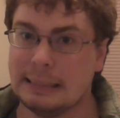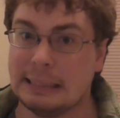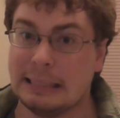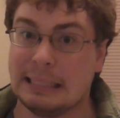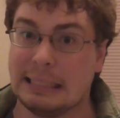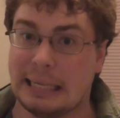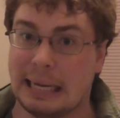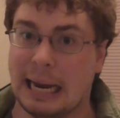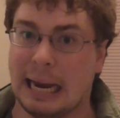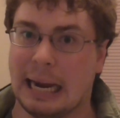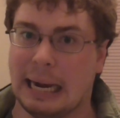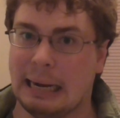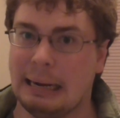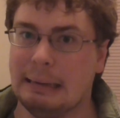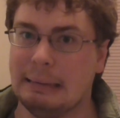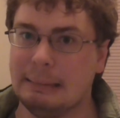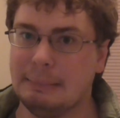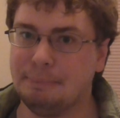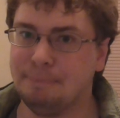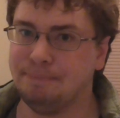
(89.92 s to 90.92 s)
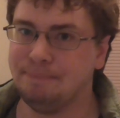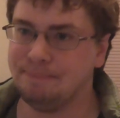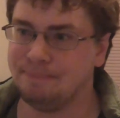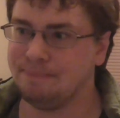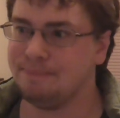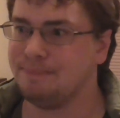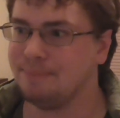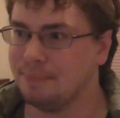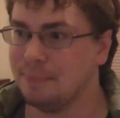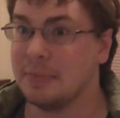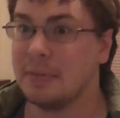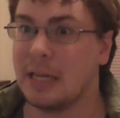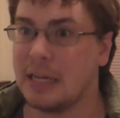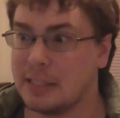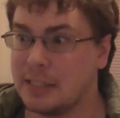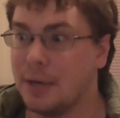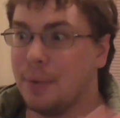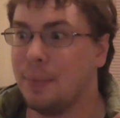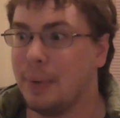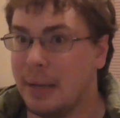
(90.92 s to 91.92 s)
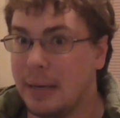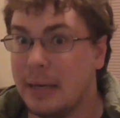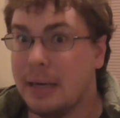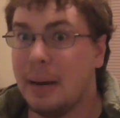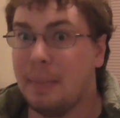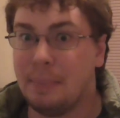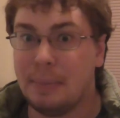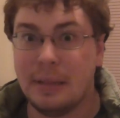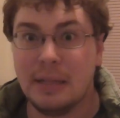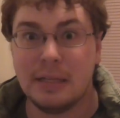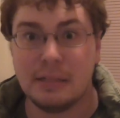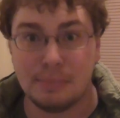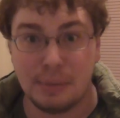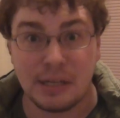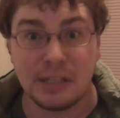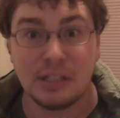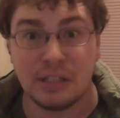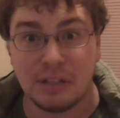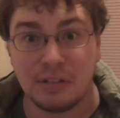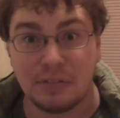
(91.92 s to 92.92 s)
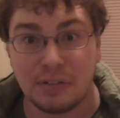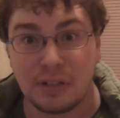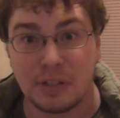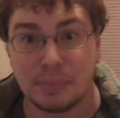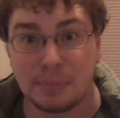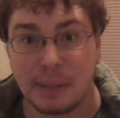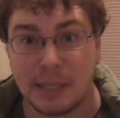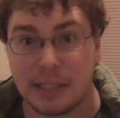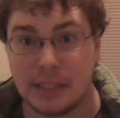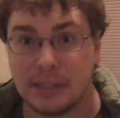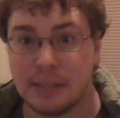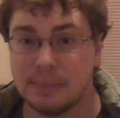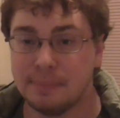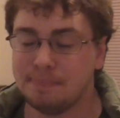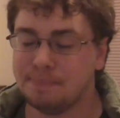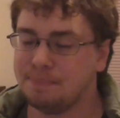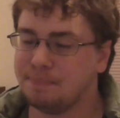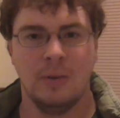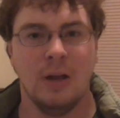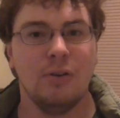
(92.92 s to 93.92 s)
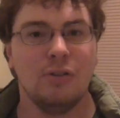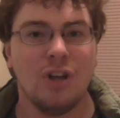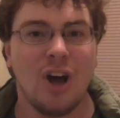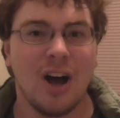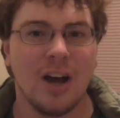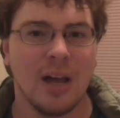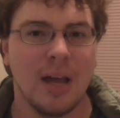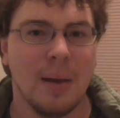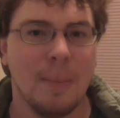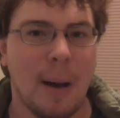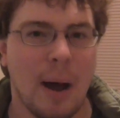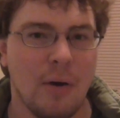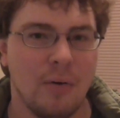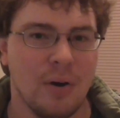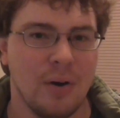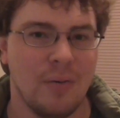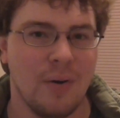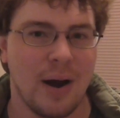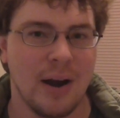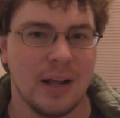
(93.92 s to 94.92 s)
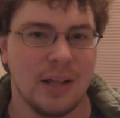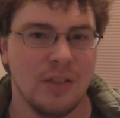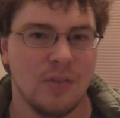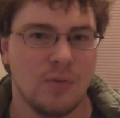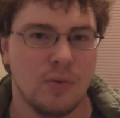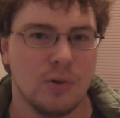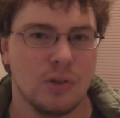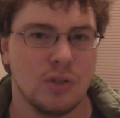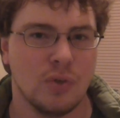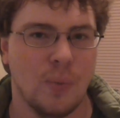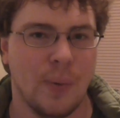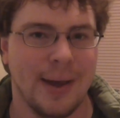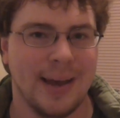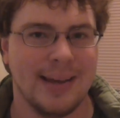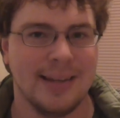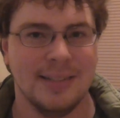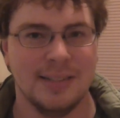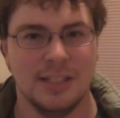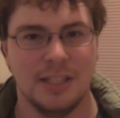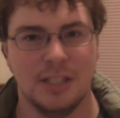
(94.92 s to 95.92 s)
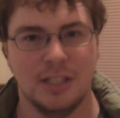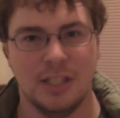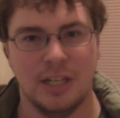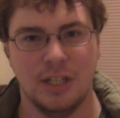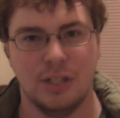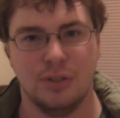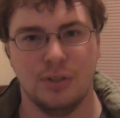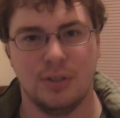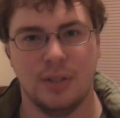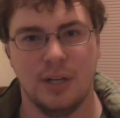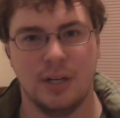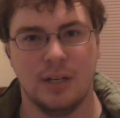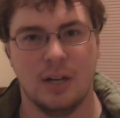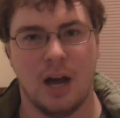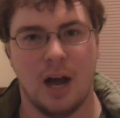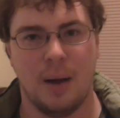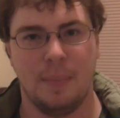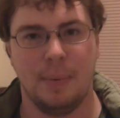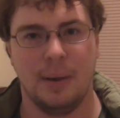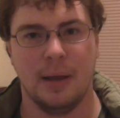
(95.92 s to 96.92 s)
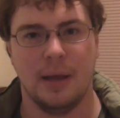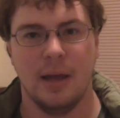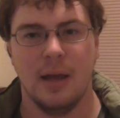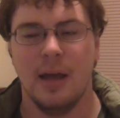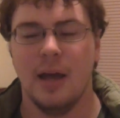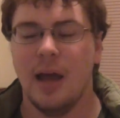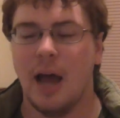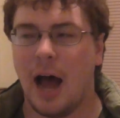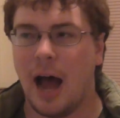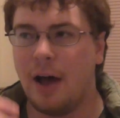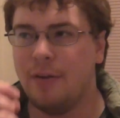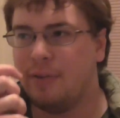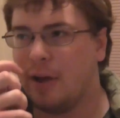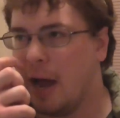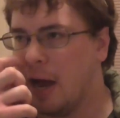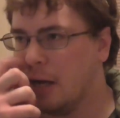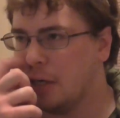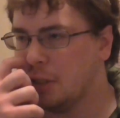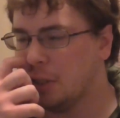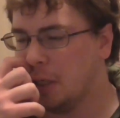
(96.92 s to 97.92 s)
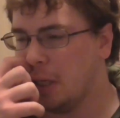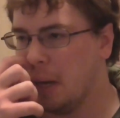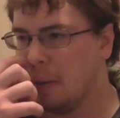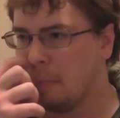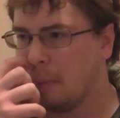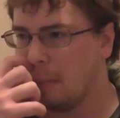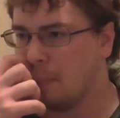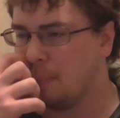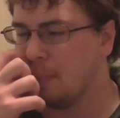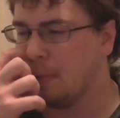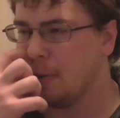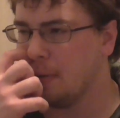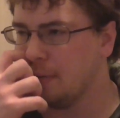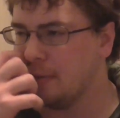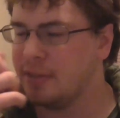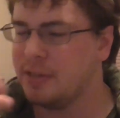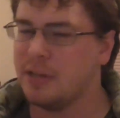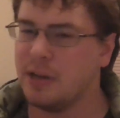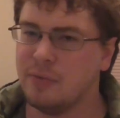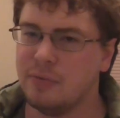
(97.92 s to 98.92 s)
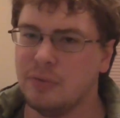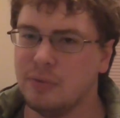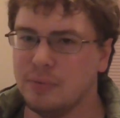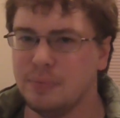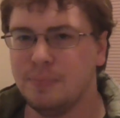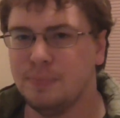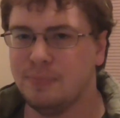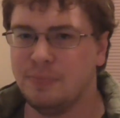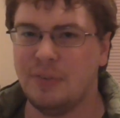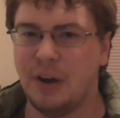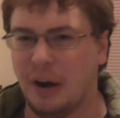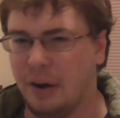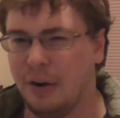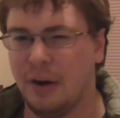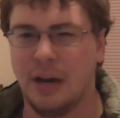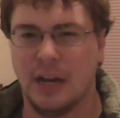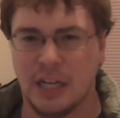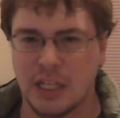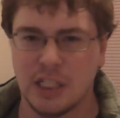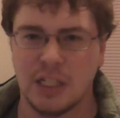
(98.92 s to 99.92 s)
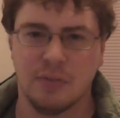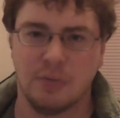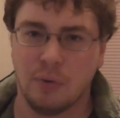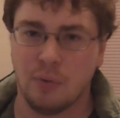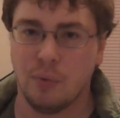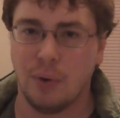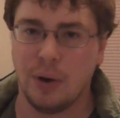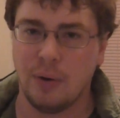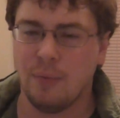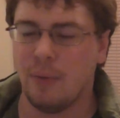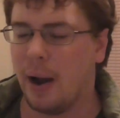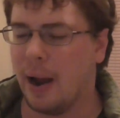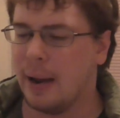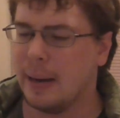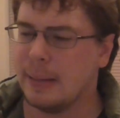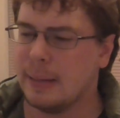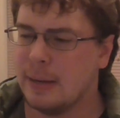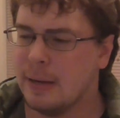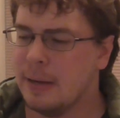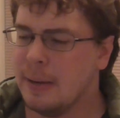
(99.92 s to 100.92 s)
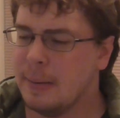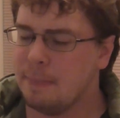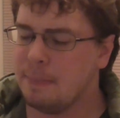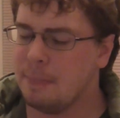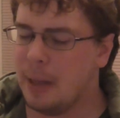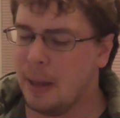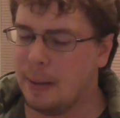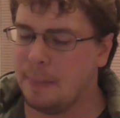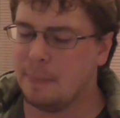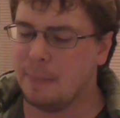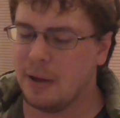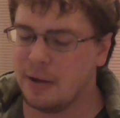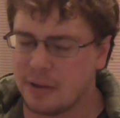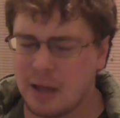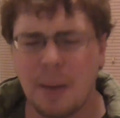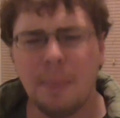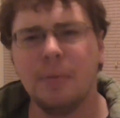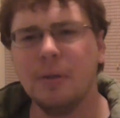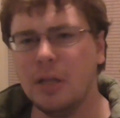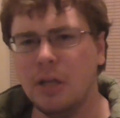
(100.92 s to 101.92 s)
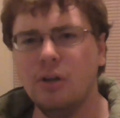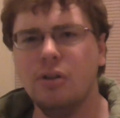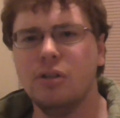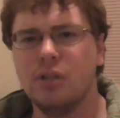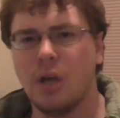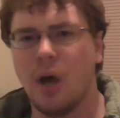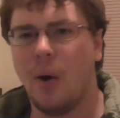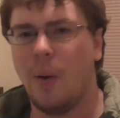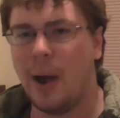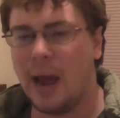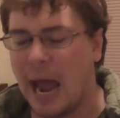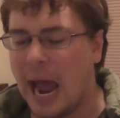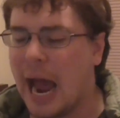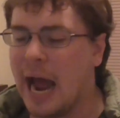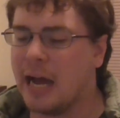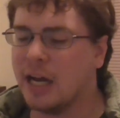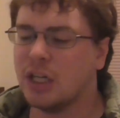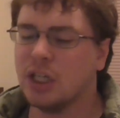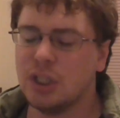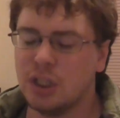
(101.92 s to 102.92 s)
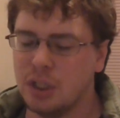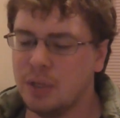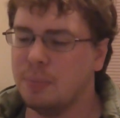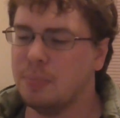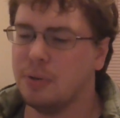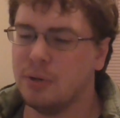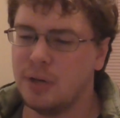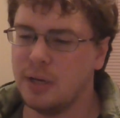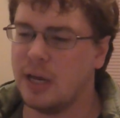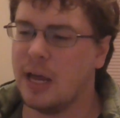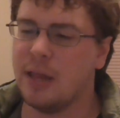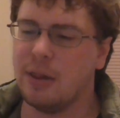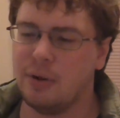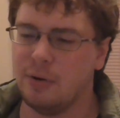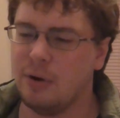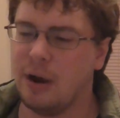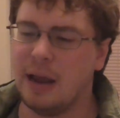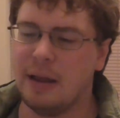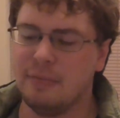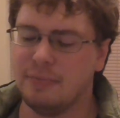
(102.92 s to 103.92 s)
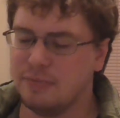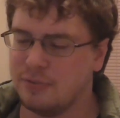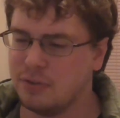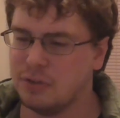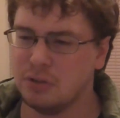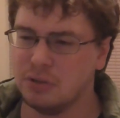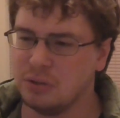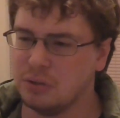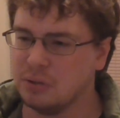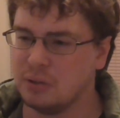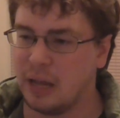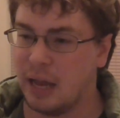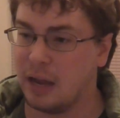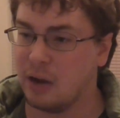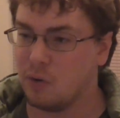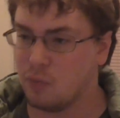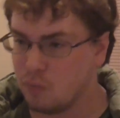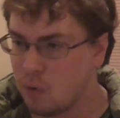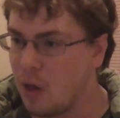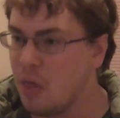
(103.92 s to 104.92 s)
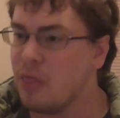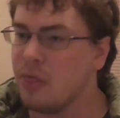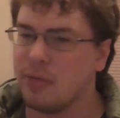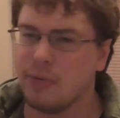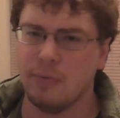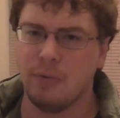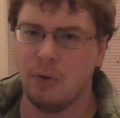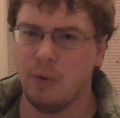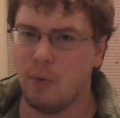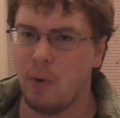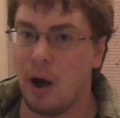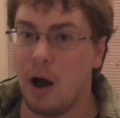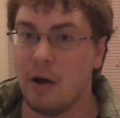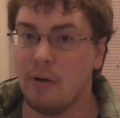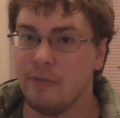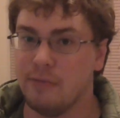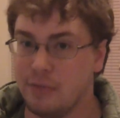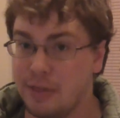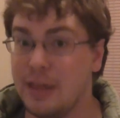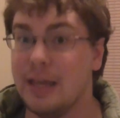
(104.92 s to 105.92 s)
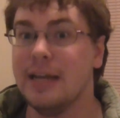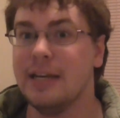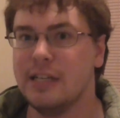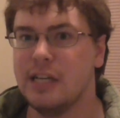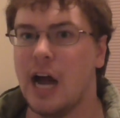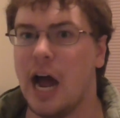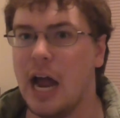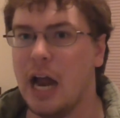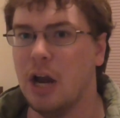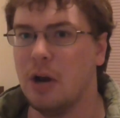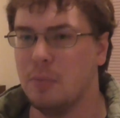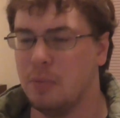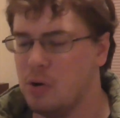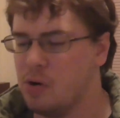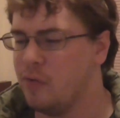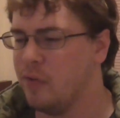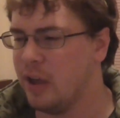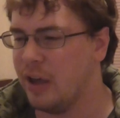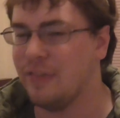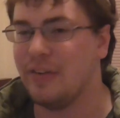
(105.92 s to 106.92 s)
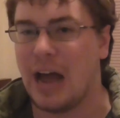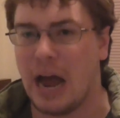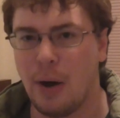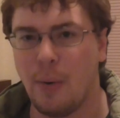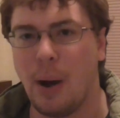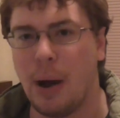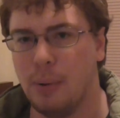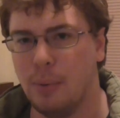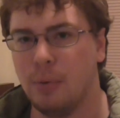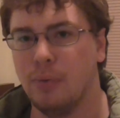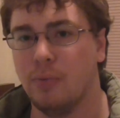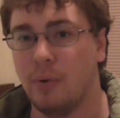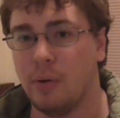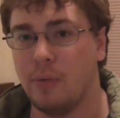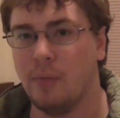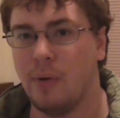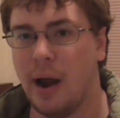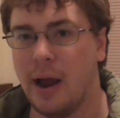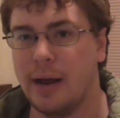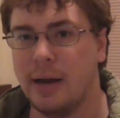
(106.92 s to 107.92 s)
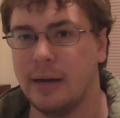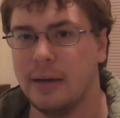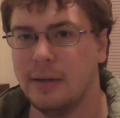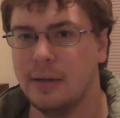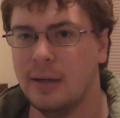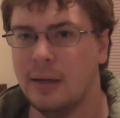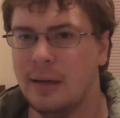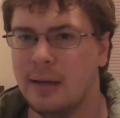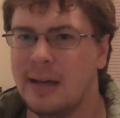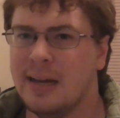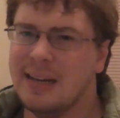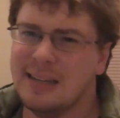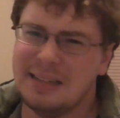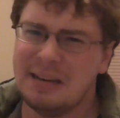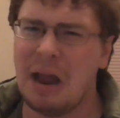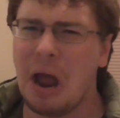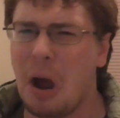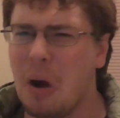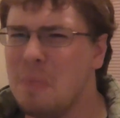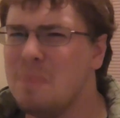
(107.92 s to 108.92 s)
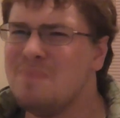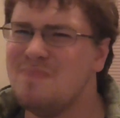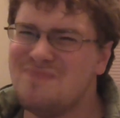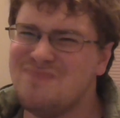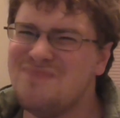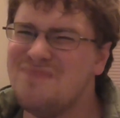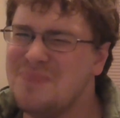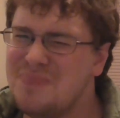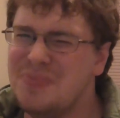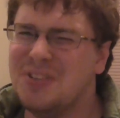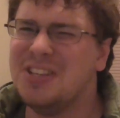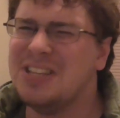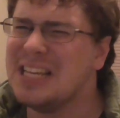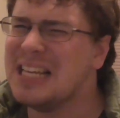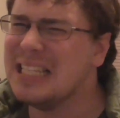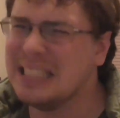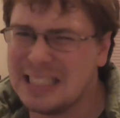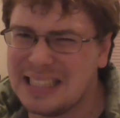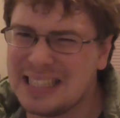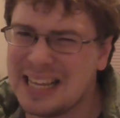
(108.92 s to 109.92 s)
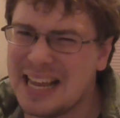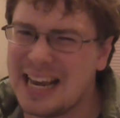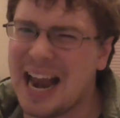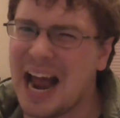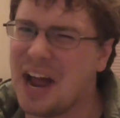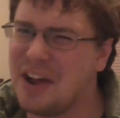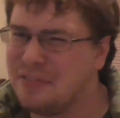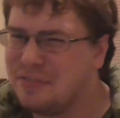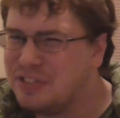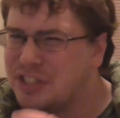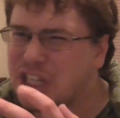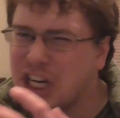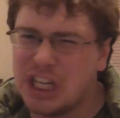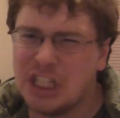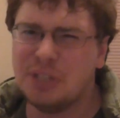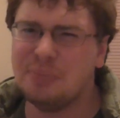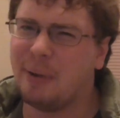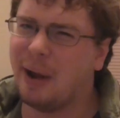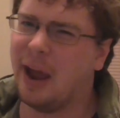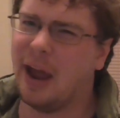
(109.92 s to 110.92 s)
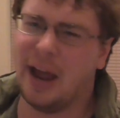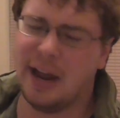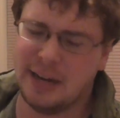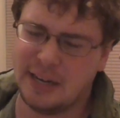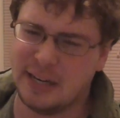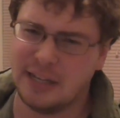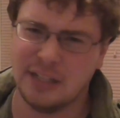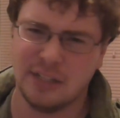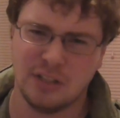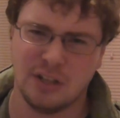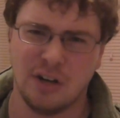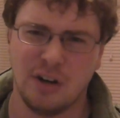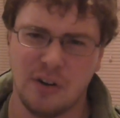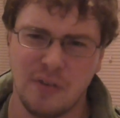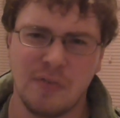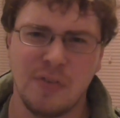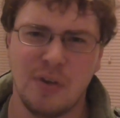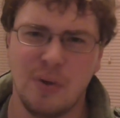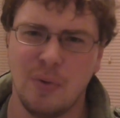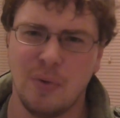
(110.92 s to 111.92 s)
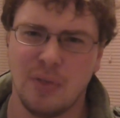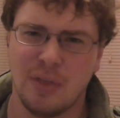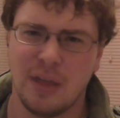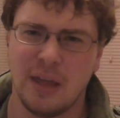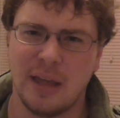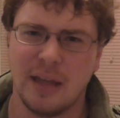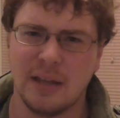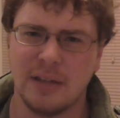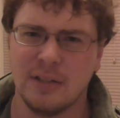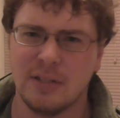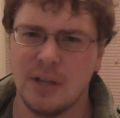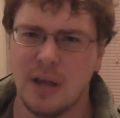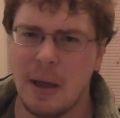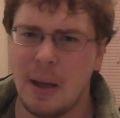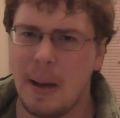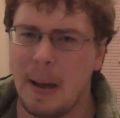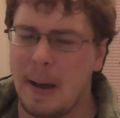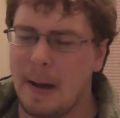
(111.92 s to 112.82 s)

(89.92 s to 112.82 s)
Yeah. That's how we ended up in this mess in the first place. Now, talking about rewriting The Force Awakens is an interesting topic. I've actually come up with several variants of a rewrite. A couple years ago, I actually put together a full, like, run-through of the entire movie of how I would rewrite it. Now, since then, I've changed my ideas on a few things.